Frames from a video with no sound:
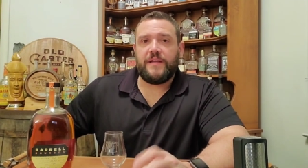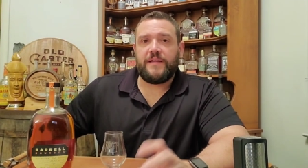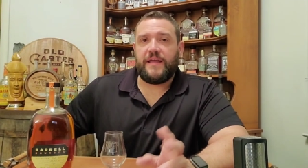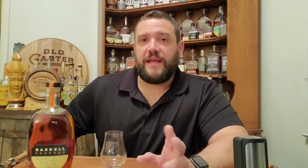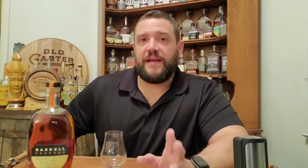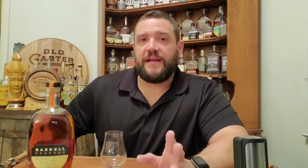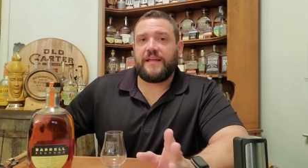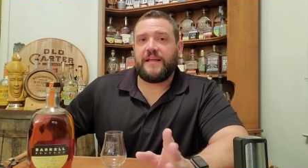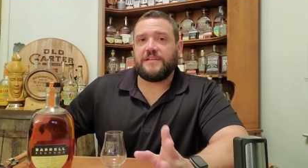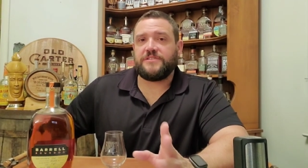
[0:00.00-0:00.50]

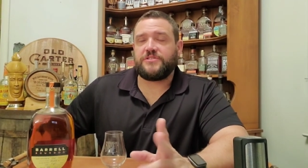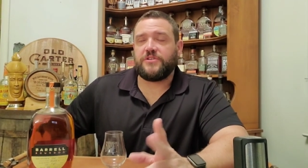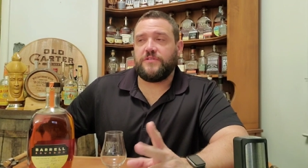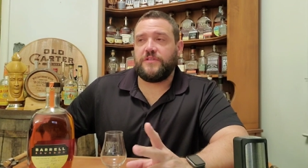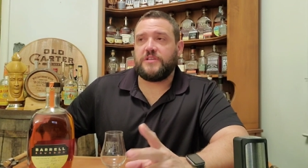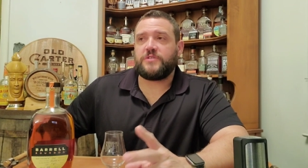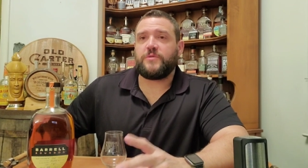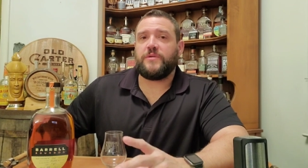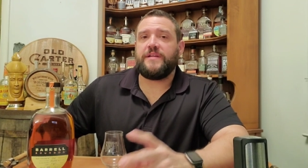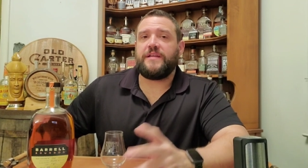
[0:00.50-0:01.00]
Yeah, again, so
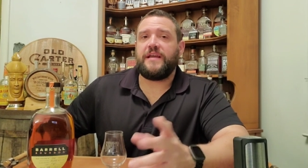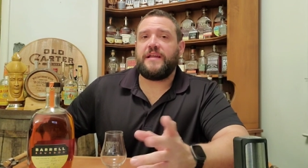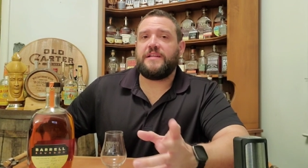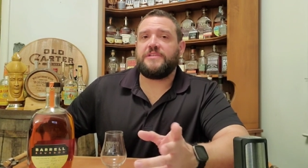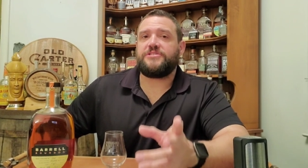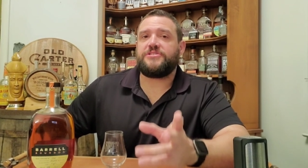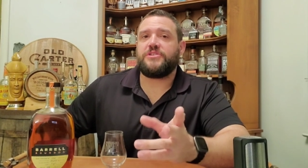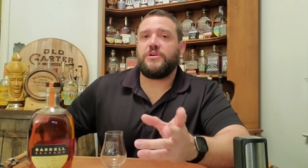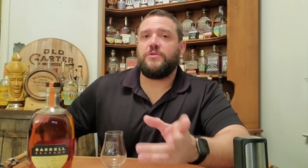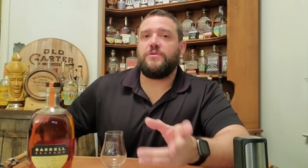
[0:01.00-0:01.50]
this one, again, it
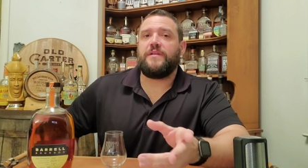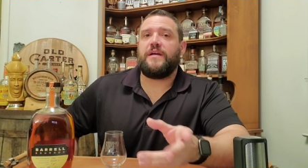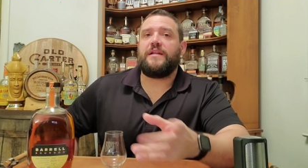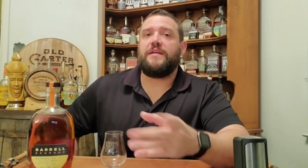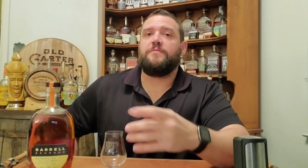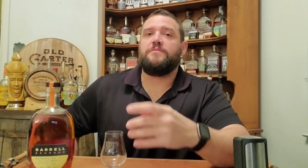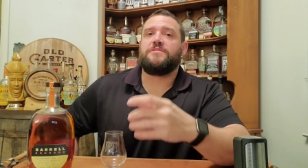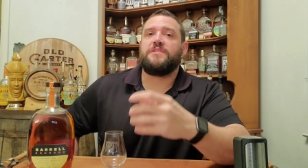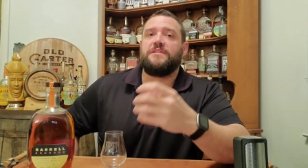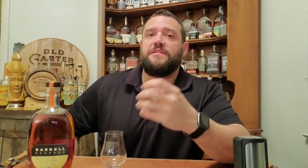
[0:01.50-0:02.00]
showed that
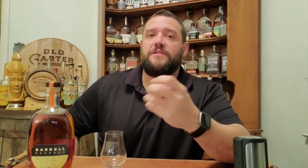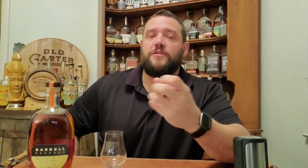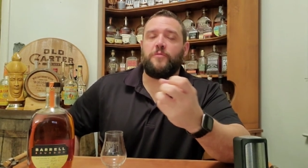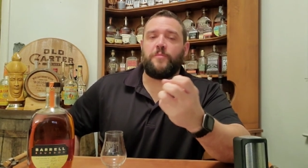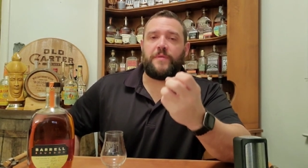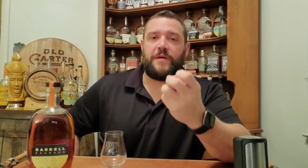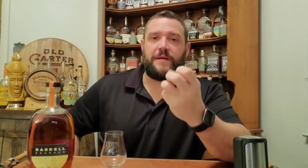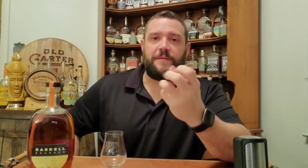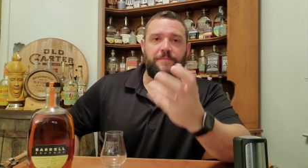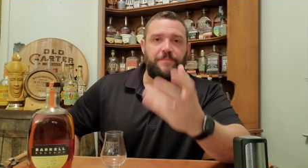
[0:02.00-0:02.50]
it was a little
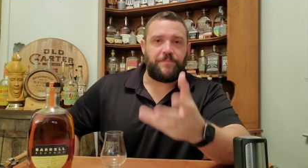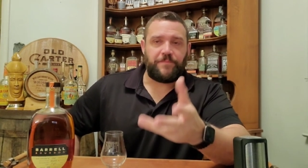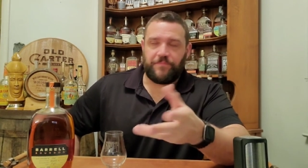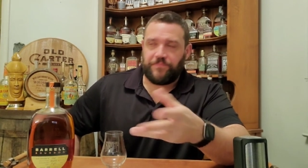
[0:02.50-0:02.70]
bit